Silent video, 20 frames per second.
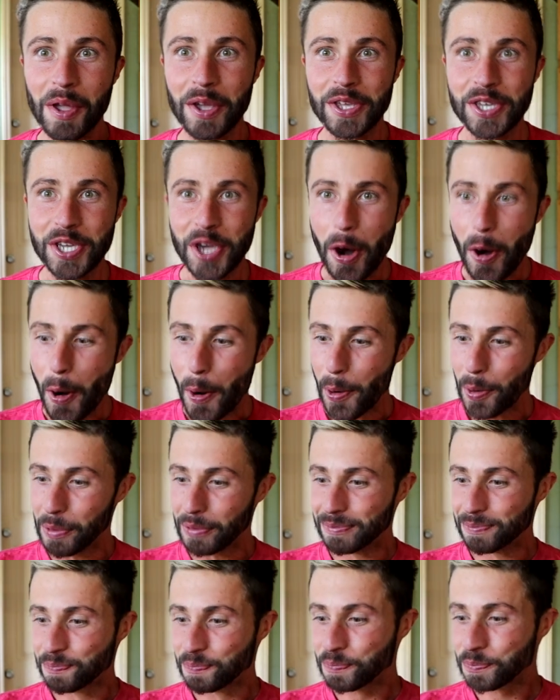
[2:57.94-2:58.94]

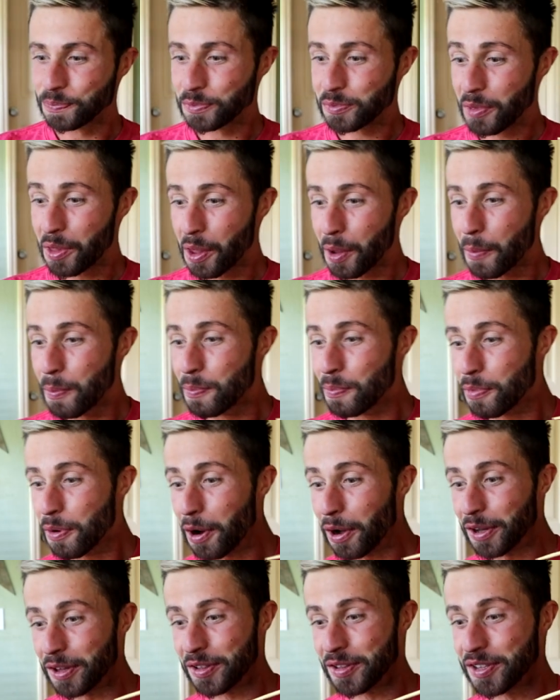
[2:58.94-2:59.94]
Yo,
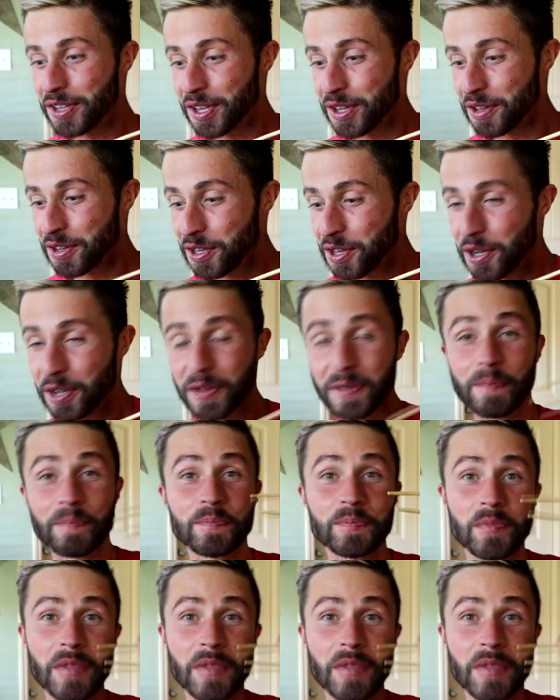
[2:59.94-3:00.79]
boy, is this good.